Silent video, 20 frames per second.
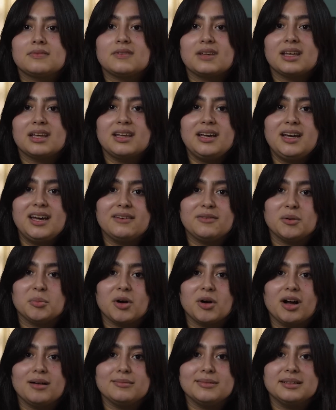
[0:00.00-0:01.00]
I think I have a
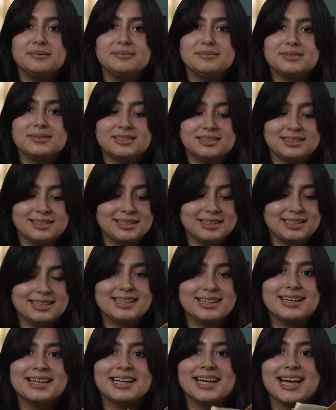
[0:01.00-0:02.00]
problem.
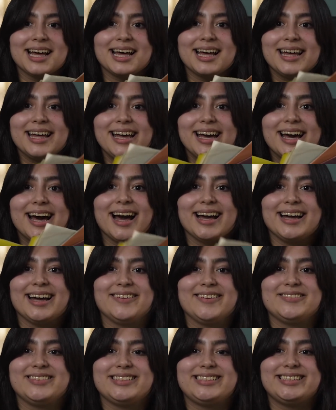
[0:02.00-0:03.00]
I
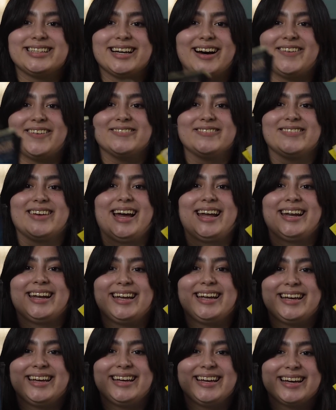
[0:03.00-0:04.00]
have so
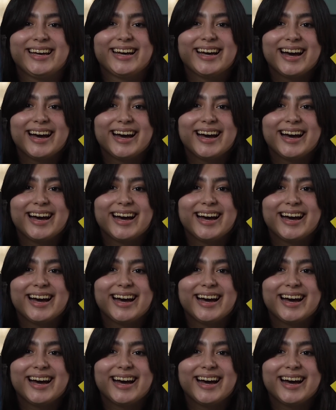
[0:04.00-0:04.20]
many.